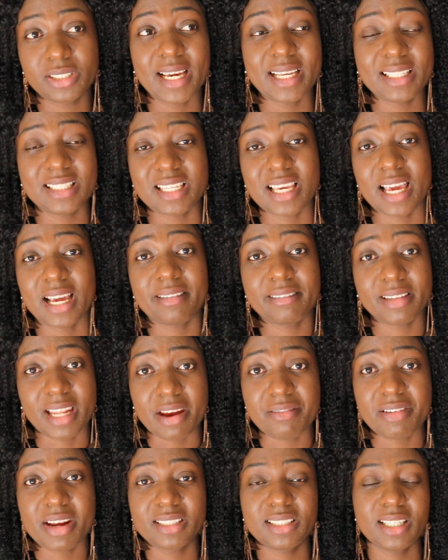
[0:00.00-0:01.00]
get
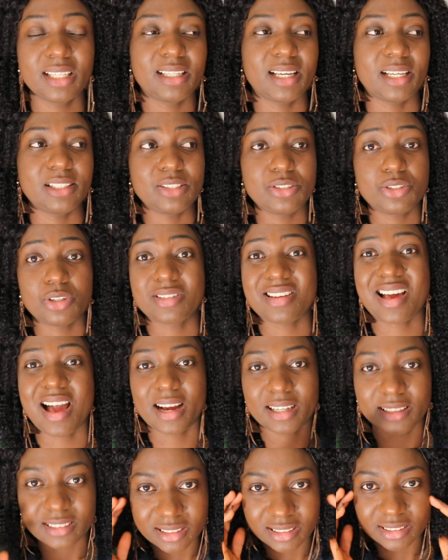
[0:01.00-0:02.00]
directed, than you just
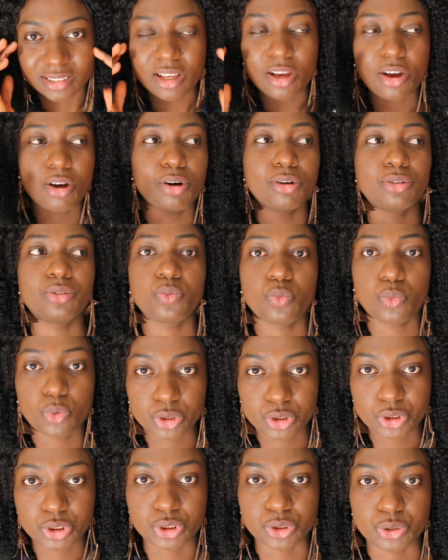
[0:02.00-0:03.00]
acting on
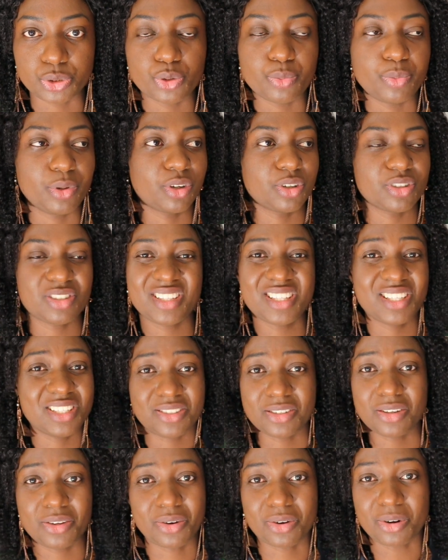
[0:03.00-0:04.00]
what you know, because this
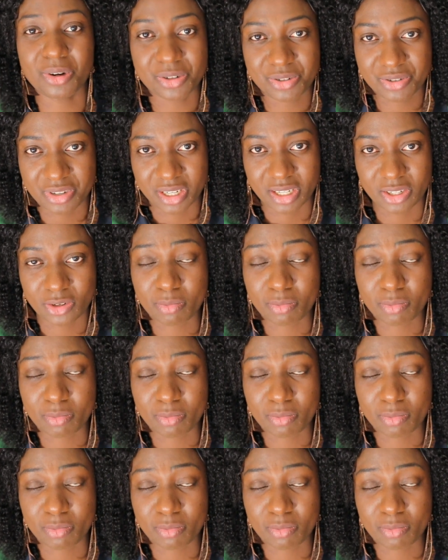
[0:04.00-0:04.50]
is not your country.